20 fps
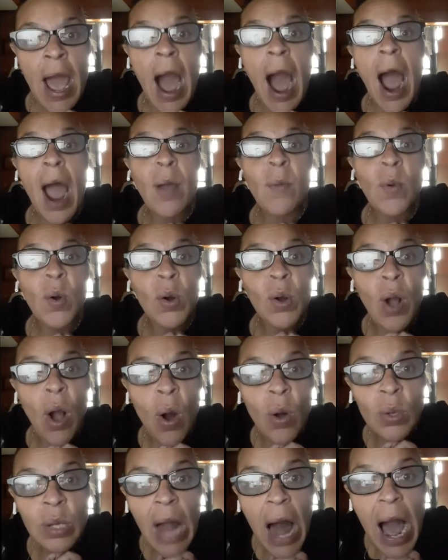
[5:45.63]
I will
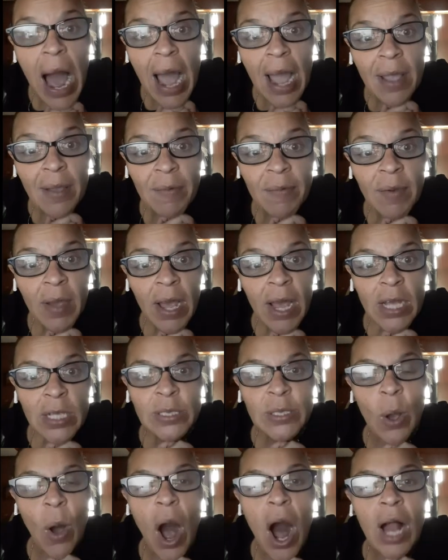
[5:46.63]
go live
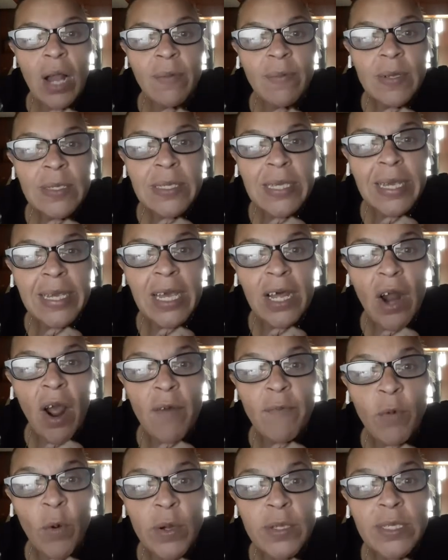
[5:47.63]
so all of us can get
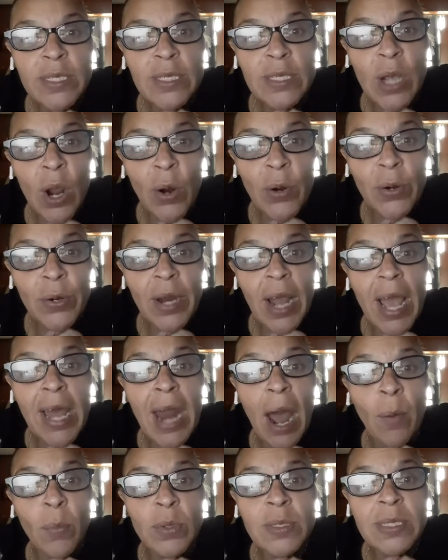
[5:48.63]
our voices heard, and
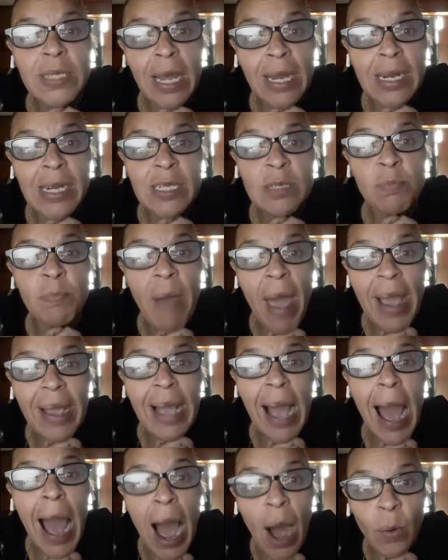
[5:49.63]
I will send this
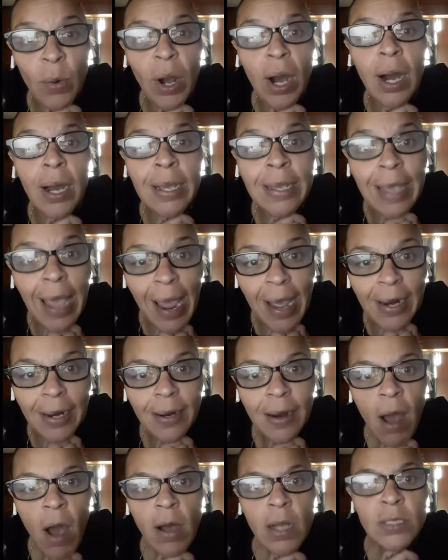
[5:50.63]
back out
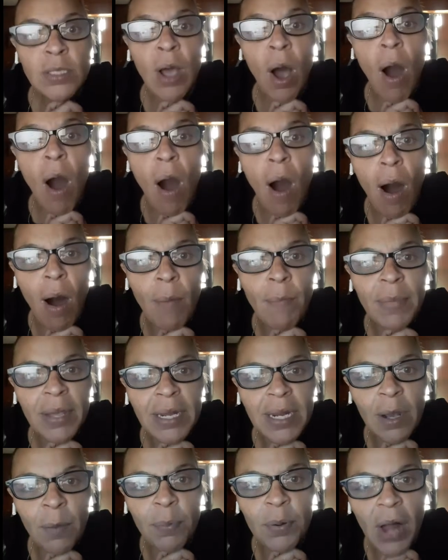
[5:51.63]
again to all
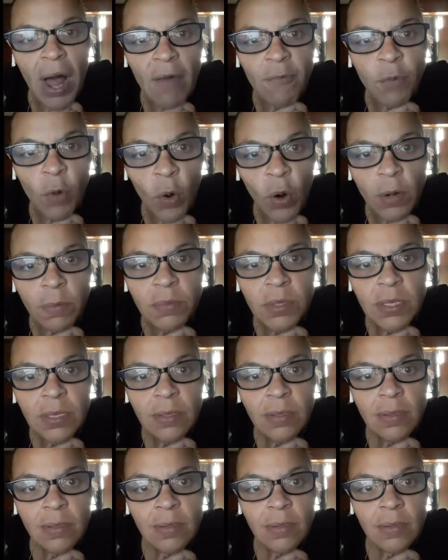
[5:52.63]
media platforms.
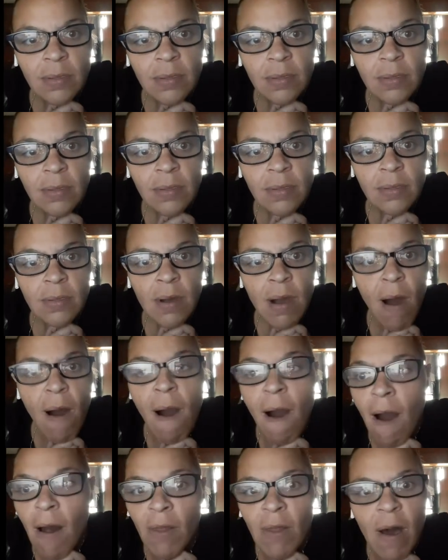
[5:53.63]

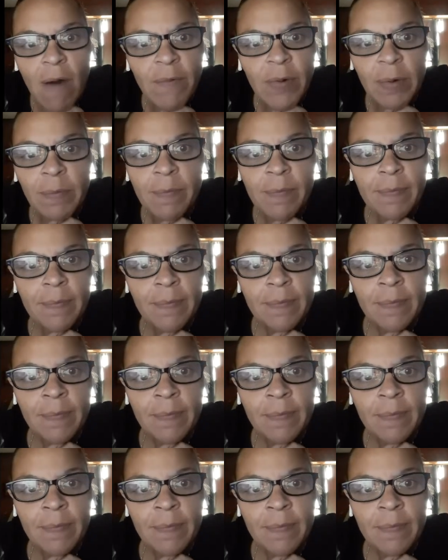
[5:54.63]
All of them.